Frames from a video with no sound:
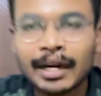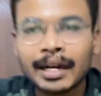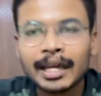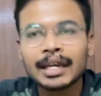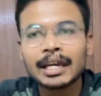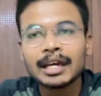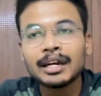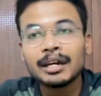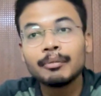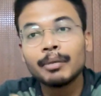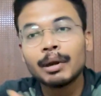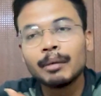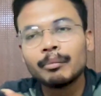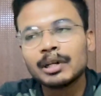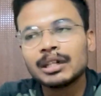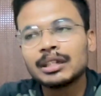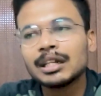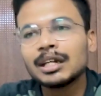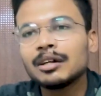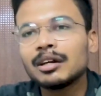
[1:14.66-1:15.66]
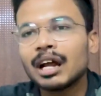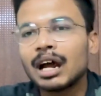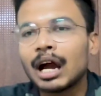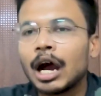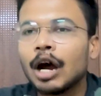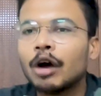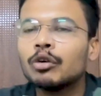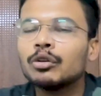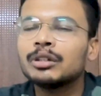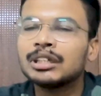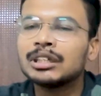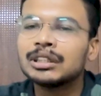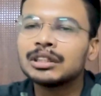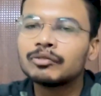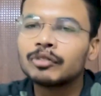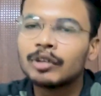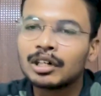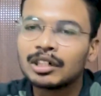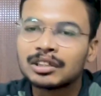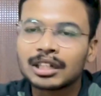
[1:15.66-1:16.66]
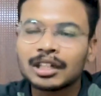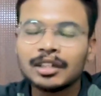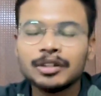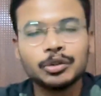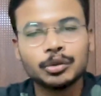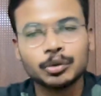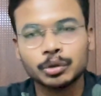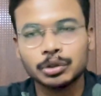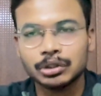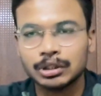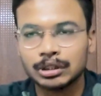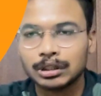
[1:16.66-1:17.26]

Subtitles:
I can remember that how these words are used.